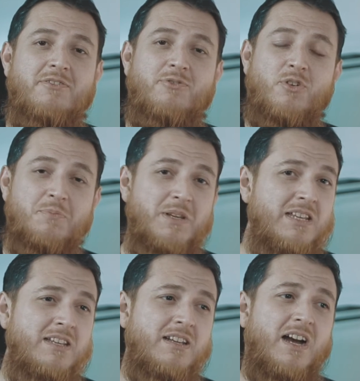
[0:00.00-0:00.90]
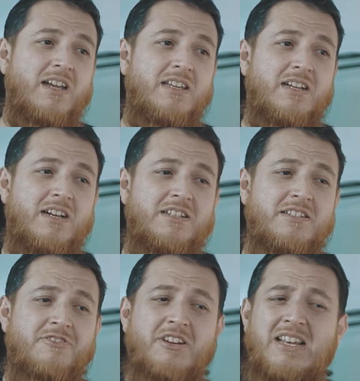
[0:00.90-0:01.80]
For me,
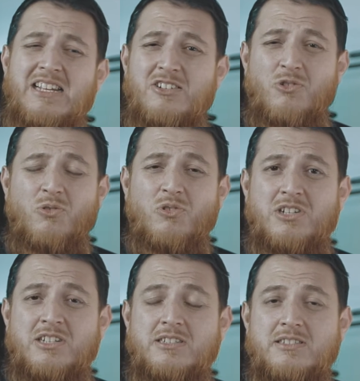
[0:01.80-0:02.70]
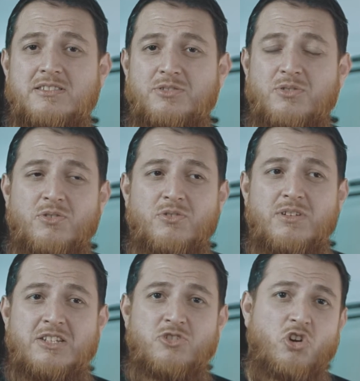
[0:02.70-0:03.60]
I really don't
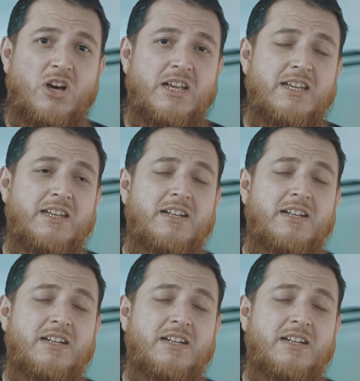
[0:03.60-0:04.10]
enjoy